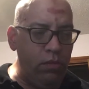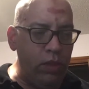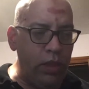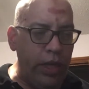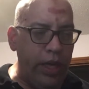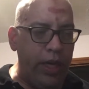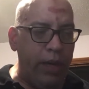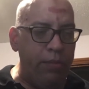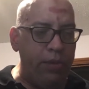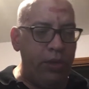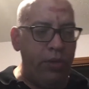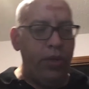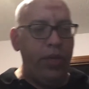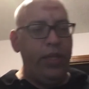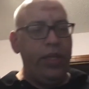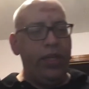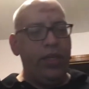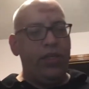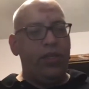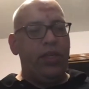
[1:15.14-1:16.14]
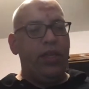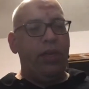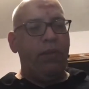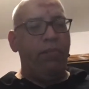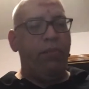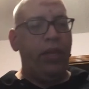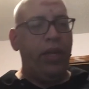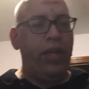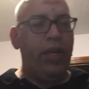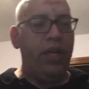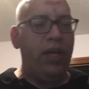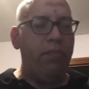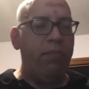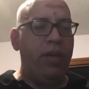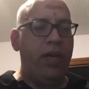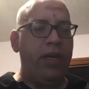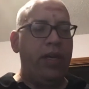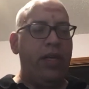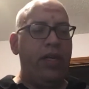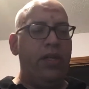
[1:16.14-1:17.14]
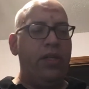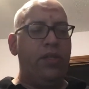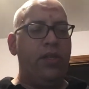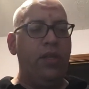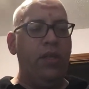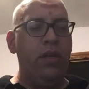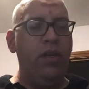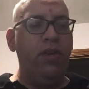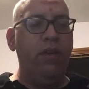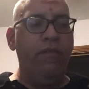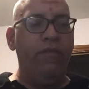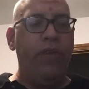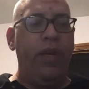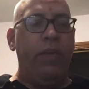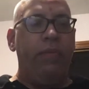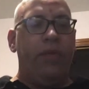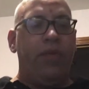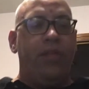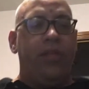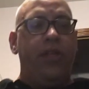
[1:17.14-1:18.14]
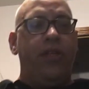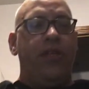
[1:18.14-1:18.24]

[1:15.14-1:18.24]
And I'm doing this, and I'm thinking I'm not getting famous. I